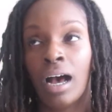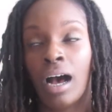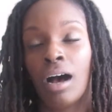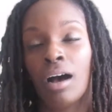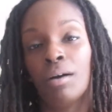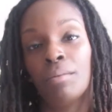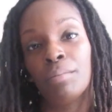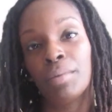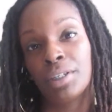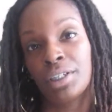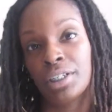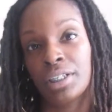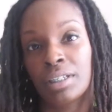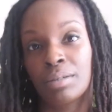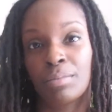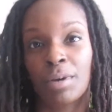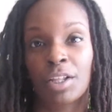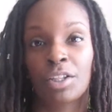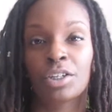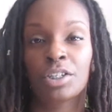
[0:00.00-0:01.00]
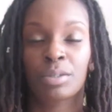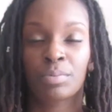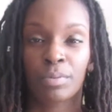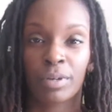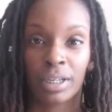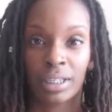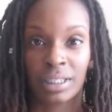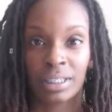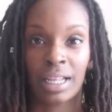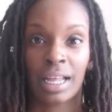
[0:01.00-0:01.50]
um, but just some other
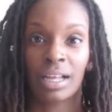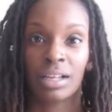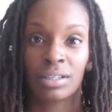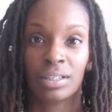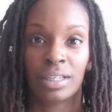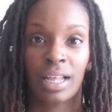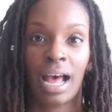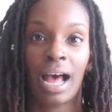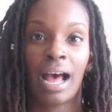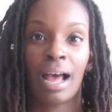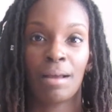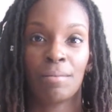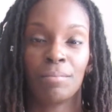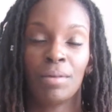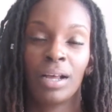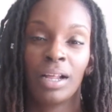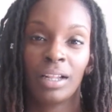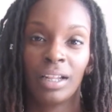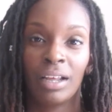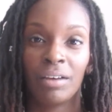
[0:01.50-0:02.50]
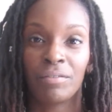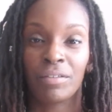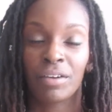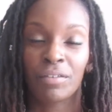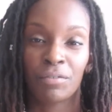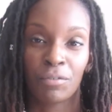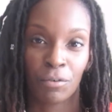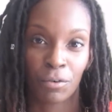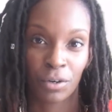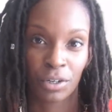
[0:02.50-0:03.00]
spring styles that I'm
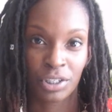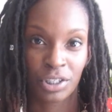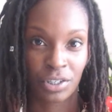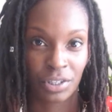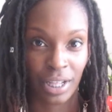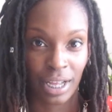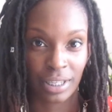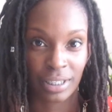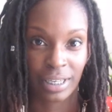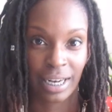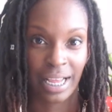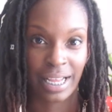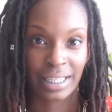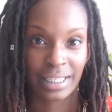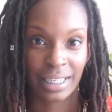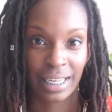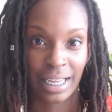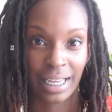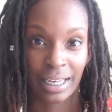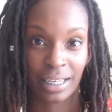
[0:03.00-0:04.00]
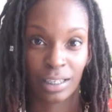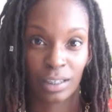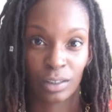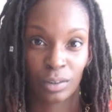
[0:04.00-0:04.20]
loving for 2018.